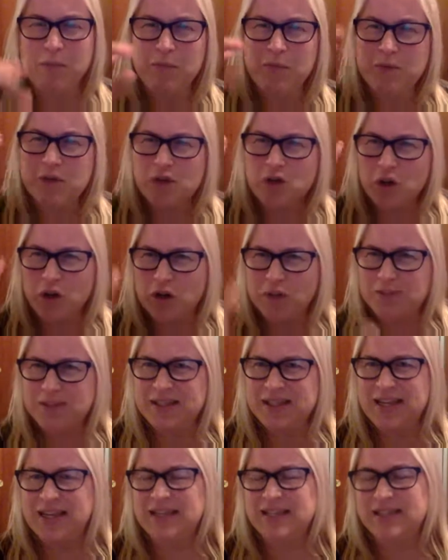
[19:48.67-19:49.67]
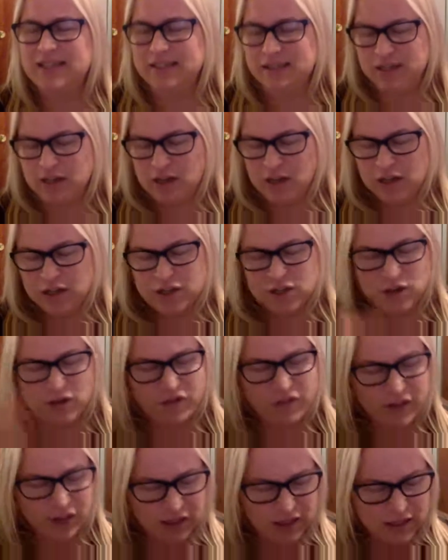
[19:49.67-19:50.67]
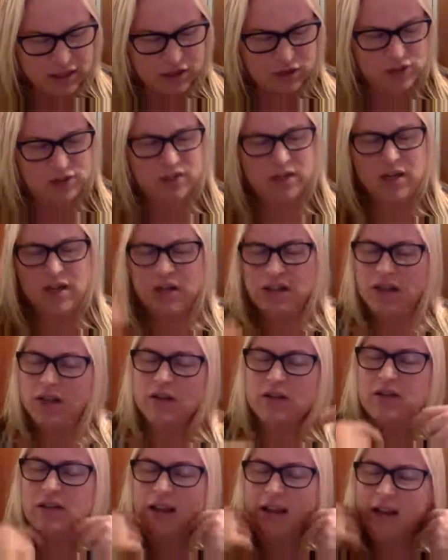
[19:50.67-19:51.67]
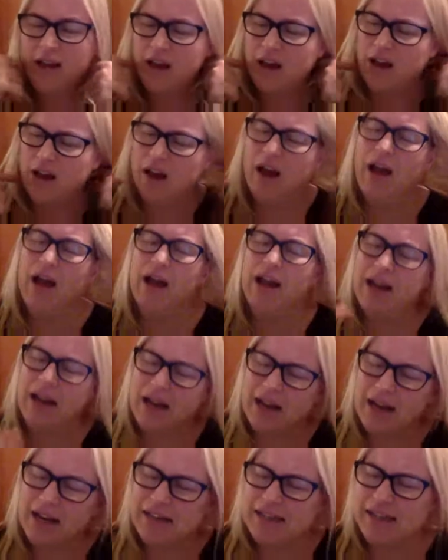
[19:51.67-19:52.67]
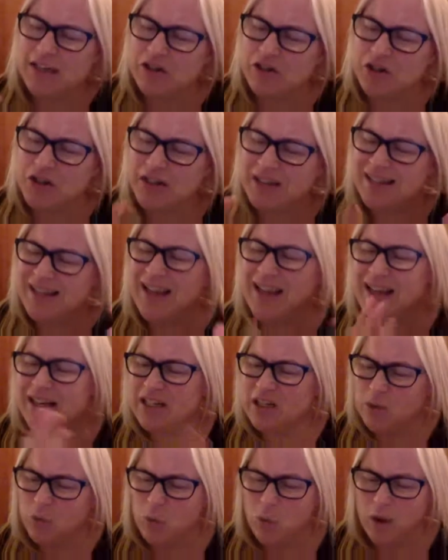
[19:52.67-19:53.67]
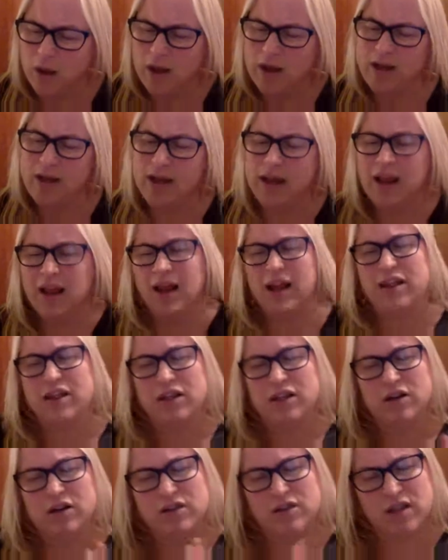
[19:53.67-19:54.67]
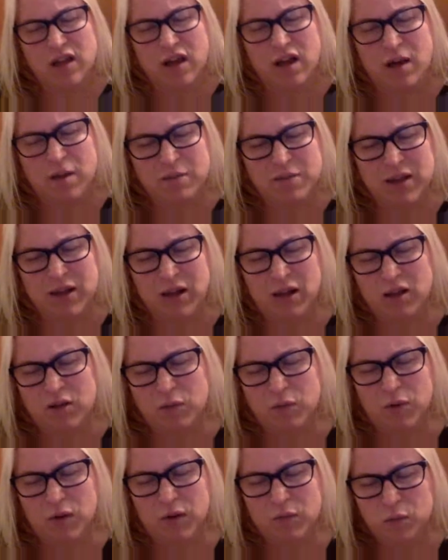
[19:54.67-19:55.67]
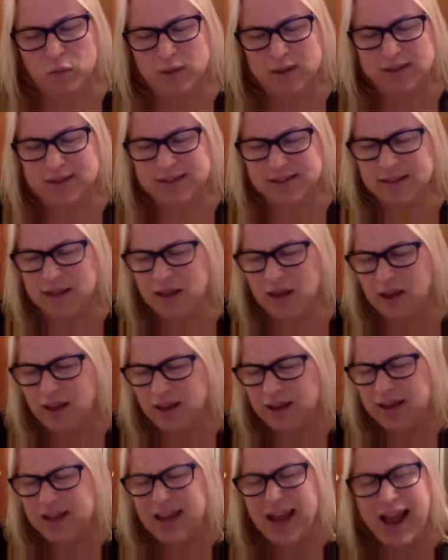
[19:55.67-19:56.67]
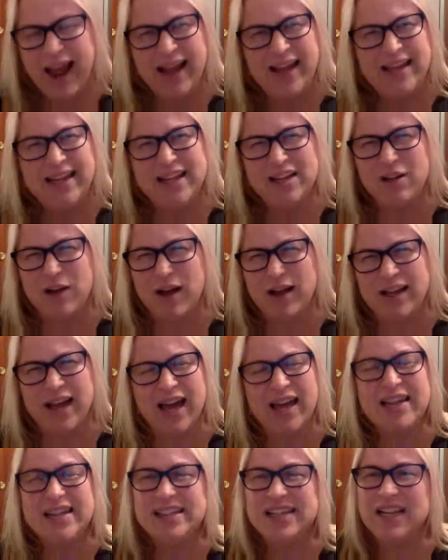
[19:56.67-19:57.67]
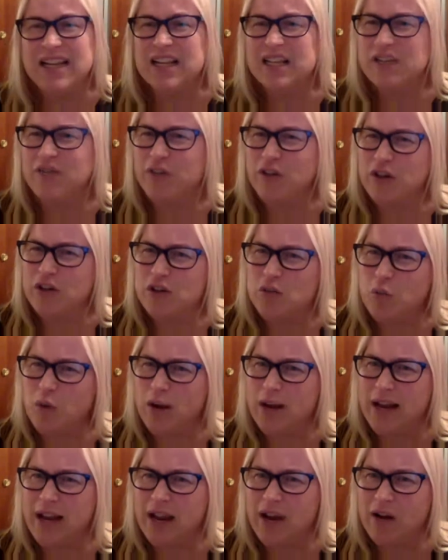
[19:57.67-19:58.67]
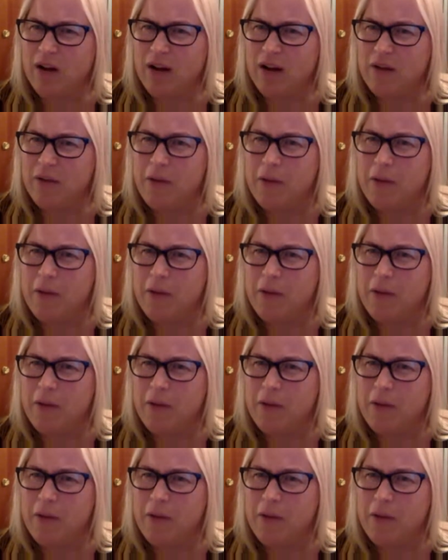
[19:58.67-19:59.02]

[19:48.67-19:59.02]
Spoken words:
circumstances. So I feel like there's like an addiction side to one, and there's the other one was I gotta say this first one, Aaron.